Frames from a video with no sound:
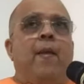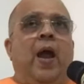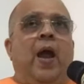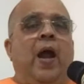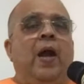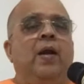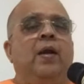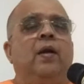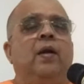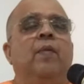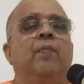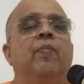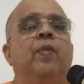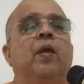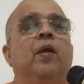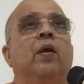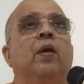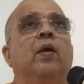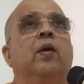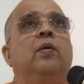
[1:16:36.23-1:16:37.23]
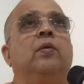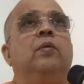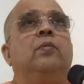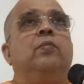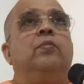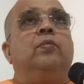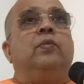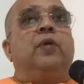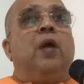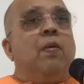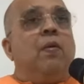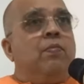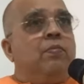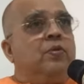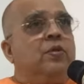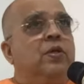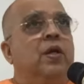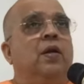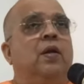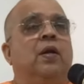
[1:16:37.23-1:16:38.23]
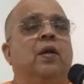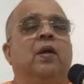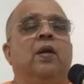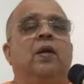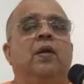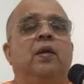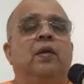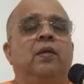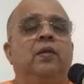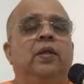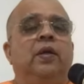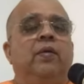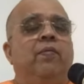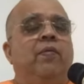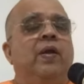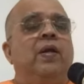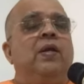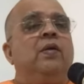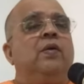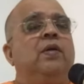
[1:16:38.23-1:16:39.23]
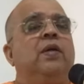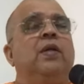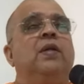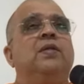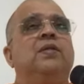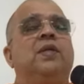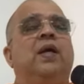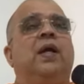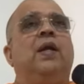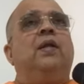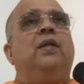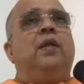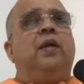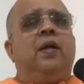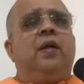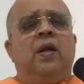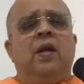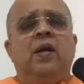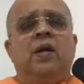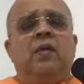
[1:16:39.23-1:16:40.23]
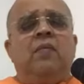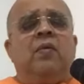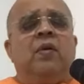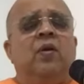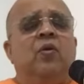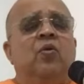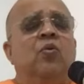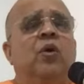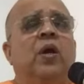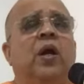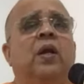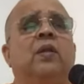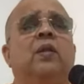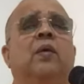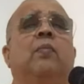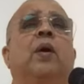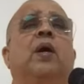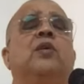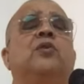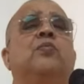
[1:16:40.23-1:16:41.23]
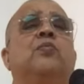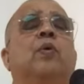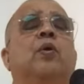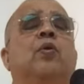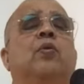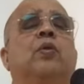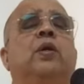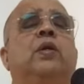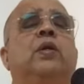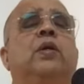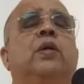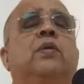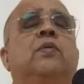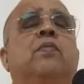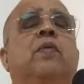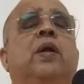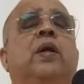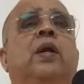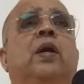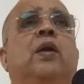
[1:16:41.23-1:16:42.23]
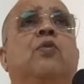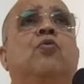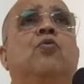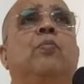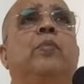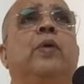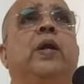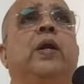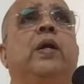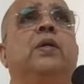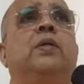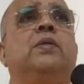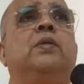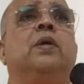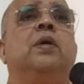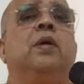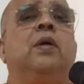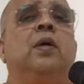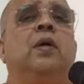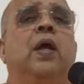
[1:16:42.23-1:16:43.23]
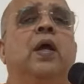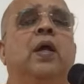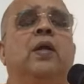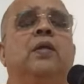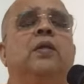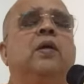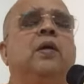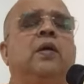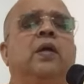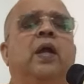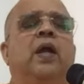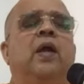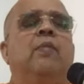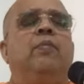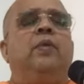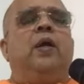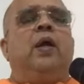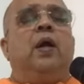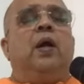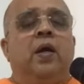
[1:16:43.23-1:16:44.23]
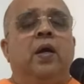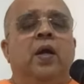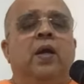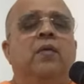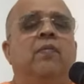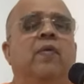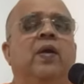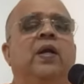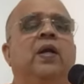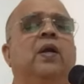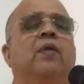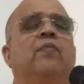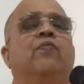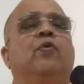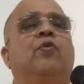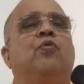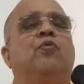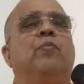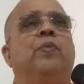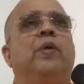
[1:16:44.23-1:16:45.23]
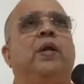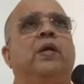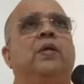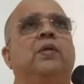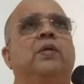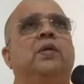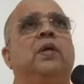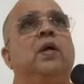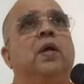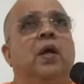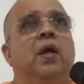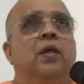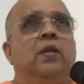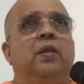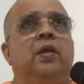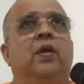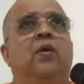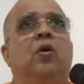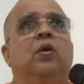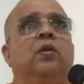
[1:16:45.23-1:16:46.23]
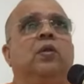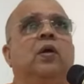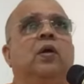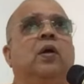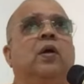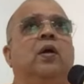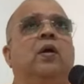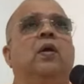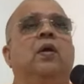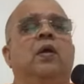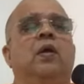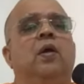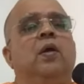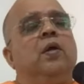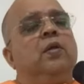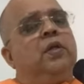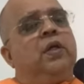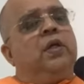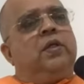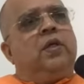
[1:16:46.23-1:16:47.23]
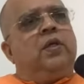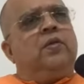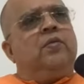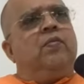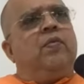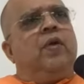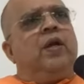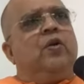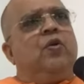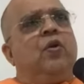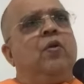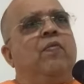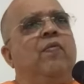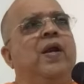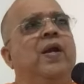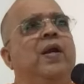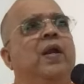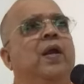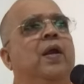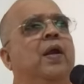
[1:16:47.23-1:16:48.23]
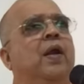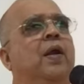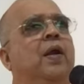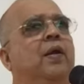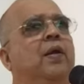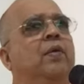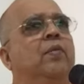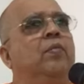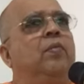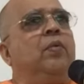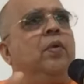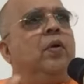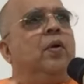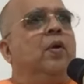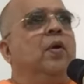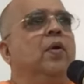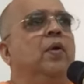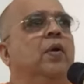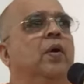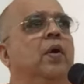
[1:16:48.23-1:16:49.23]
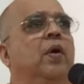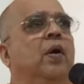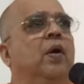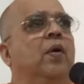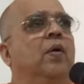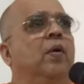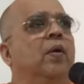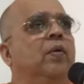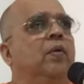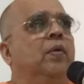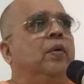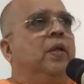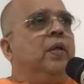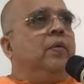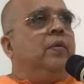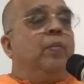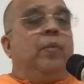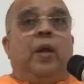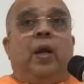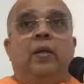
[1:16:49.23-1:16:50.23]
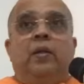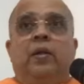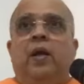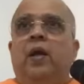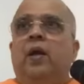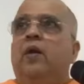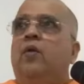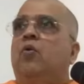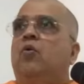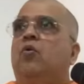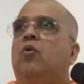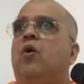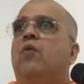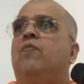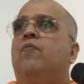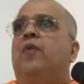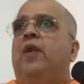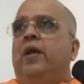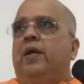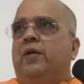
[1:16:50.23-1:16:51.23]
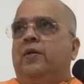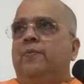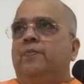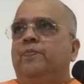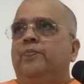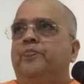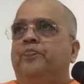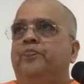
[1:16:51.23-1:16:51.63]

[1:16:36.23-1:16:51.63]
And some children, they went inside, they didn't even look at the marshmallow. They just waited 2 minutes. Another came, they again waited for 2 minutes. They got third. They just went on waiting and they had no conflict.